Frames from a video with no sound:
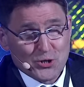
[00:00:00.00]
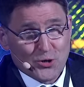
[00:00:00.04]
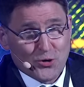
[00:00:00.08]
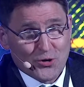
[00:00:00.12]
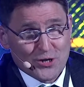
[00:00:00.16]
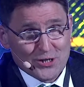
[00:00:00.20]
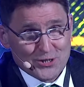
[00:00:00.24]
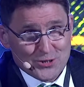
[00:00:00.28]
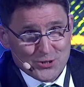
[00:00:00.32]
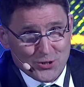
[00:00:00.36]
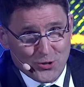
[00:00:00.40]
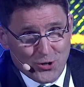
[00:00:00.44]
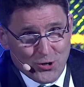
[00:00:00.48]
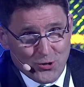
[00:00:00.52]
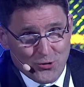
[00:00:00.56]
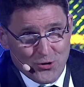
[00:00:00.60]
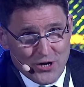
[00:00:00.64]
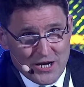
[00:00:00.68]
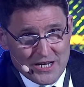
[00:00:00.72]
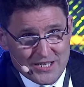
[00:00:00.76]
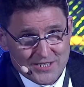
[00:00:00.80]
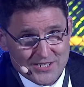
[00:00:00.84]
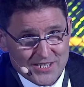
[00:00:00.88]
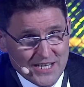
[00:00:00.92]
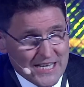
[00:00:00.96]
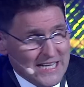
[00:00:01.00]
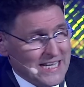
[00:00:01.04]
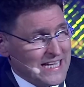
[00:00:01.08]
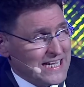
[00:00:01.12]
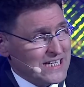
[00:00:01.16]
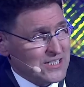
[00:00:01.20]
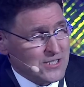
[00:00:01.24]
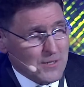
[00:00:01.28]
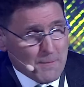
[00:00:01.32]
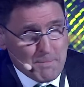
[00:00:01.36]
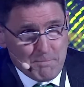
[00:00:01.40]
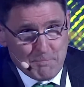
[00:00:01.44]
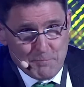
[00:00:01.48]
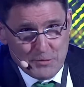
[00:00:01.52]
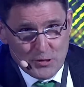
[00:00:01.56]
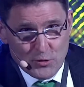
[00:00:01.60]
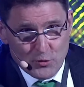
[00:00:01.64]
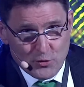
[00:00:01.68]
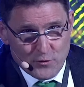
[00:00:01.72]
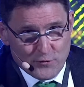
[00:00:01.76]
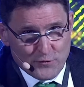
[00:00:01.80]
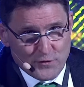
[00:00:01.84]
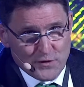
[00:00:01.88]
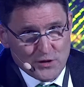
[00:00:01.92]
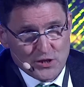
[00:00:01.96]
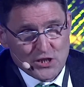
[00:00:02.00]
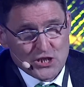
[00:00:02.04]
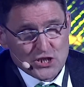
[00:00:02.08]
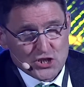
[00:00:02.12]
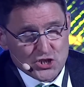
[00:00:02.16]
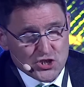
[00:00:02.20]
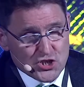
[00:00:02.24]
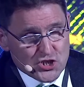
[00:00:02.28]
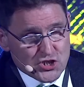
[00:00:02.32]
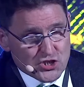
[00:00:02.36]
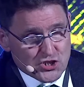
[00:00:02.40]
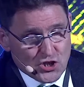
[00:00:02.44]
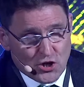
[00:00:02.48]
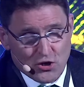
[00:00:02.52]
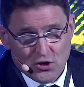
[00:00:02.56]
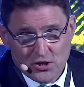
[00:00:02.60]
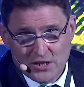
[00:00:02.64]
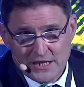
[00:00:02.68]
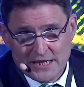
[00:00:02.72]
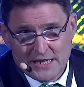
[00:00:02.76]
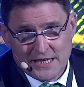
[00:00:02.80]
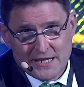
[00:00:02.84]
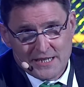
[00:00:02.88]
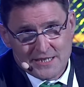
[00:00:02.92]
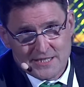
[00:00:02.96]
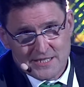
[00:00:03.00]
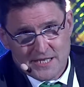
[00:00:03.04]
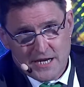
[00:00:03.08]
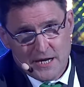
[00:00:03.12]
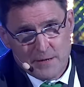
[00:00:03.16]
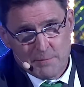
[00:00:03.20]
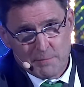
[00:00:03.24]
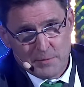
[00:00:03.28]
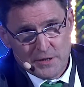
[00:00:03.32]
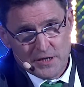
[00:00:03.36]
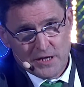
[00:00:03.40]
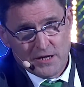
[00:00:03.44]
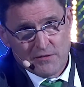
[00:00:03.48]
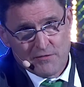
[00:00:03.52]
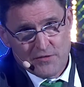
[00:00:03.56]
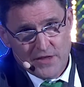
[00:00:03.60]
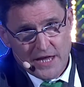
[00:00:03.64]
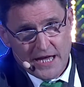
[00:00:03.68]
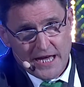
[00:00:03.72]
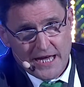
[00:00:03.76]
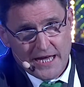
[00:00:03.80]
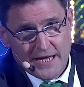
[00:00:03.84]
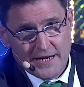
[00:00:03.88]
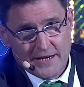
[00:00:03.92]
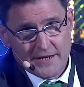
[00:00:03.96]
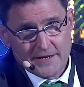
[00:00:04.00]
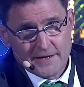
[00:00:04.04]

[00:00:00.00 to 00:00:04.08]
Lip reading: Torres is a beautiful, sterling example of that.